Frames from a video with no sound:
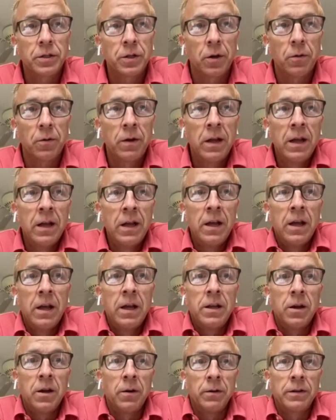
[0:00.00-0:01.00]
So,
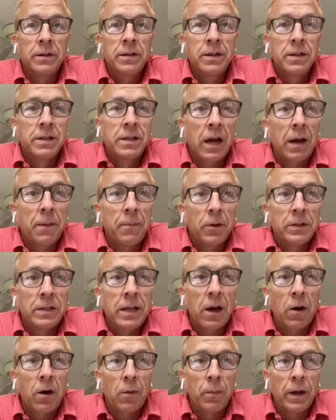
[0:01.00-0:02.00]
time will
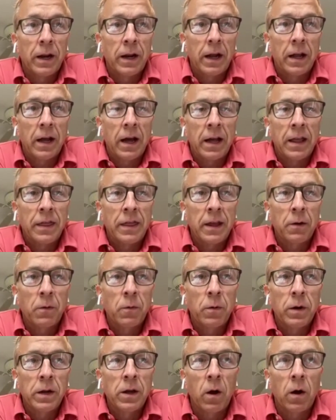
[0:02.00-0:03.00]
tell, but I think
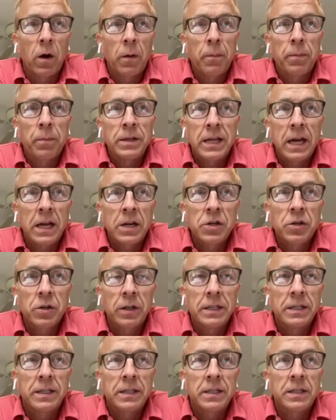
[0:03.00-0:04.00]
we are
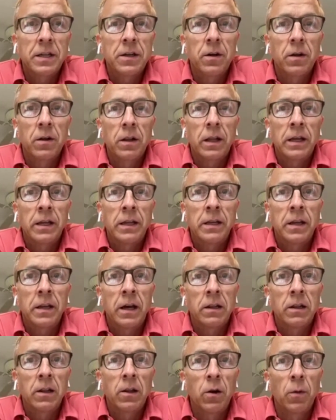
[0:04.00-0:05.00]
potentially still in
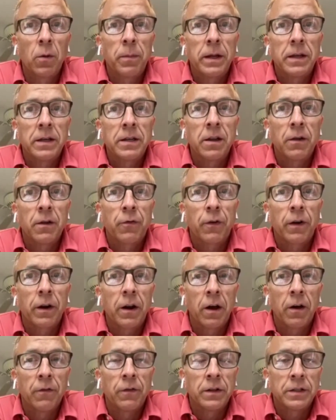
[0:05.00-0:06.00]
a little bit different
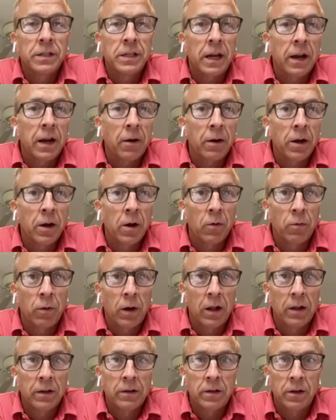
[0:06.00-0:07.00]
of a scenario
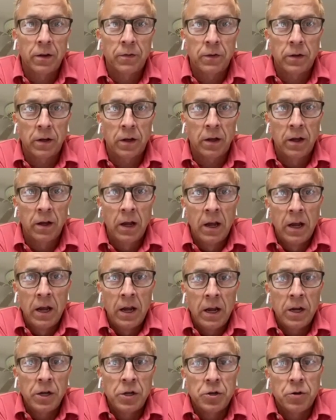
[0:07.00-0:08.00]
relative to
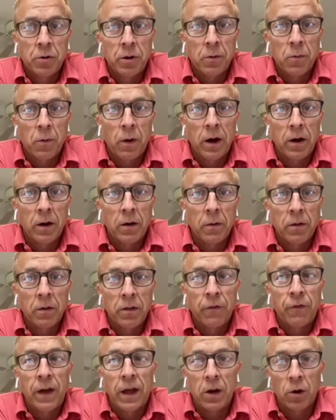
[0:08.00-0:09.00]
history, where
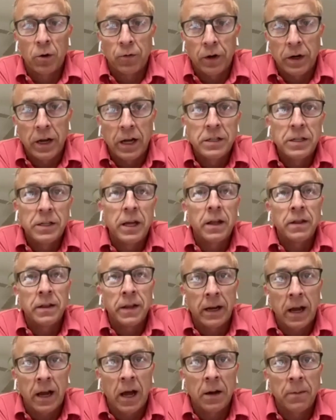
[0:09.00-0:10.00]
the Fed overdoes it and the
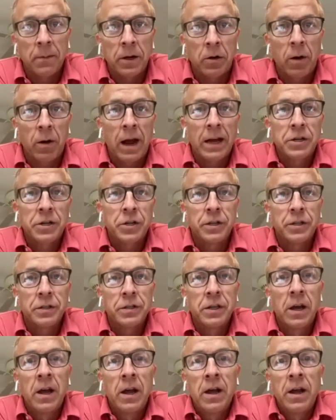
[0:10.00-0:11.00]
economy
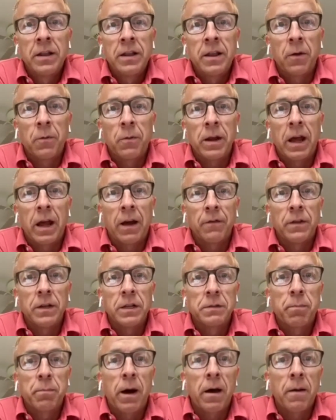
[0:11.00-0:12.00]
crashes, that we have
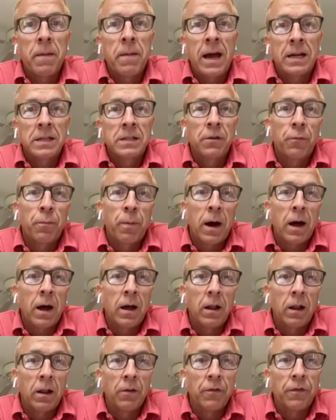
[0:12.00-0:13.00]
this massive
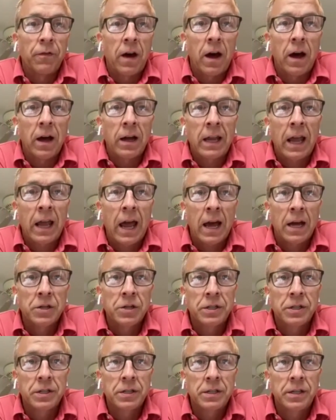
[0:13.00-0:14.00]
pile of
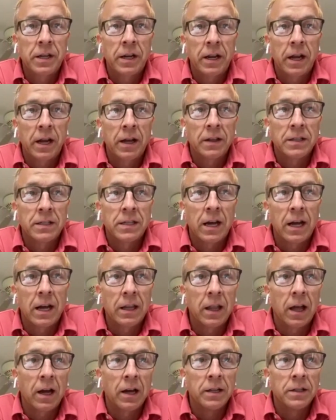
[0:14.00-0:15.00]
cash sitting on the
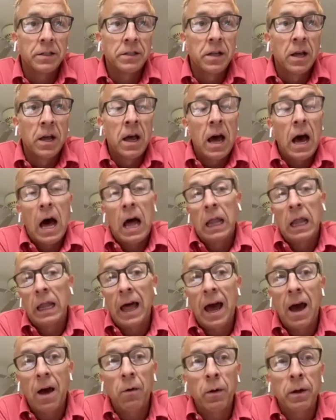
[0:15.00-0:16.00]
sidelines,
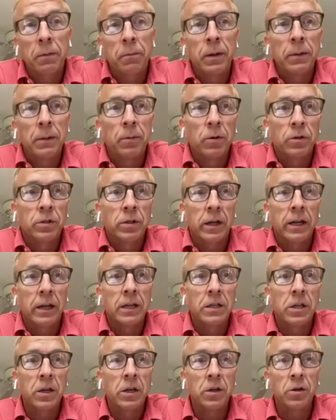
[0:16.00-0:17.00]
allowing people to
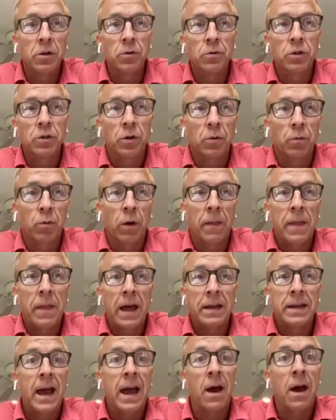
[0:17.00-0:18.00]
continue to run
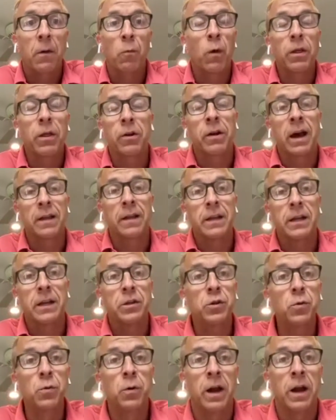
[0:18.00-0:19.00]
that down. Whether or not they
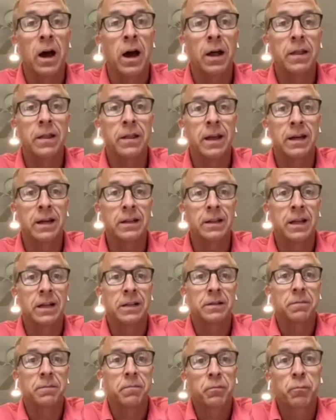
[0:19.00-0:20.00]
do or not, that
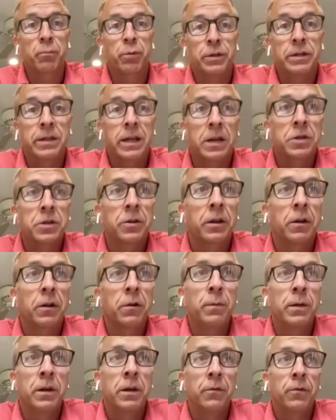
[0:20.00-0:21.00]
potentially
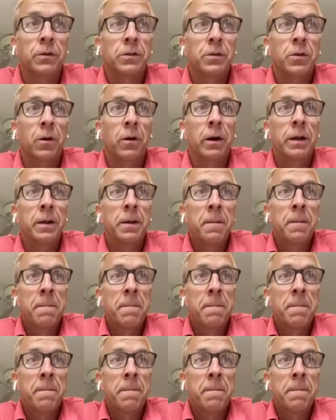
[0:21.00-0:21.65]
could be a different story.